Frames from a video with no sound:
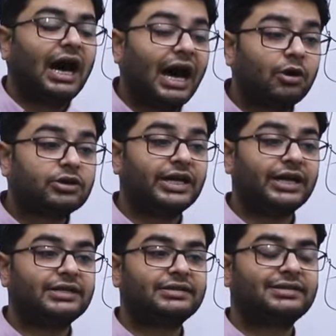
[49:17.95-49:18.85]
How
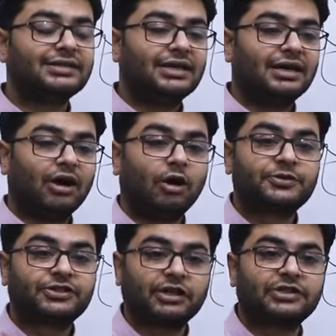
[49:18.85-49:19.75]
there is
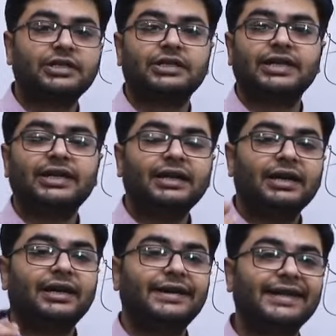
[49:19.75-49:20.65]
obstruction
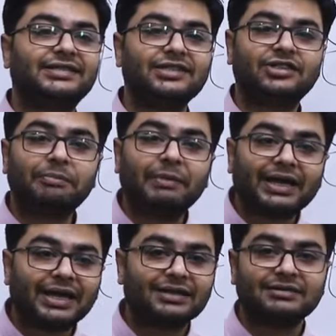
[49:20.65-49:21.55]
in decision
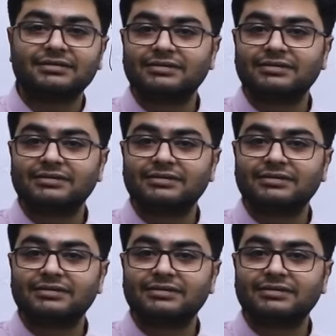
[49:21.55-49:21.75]
making.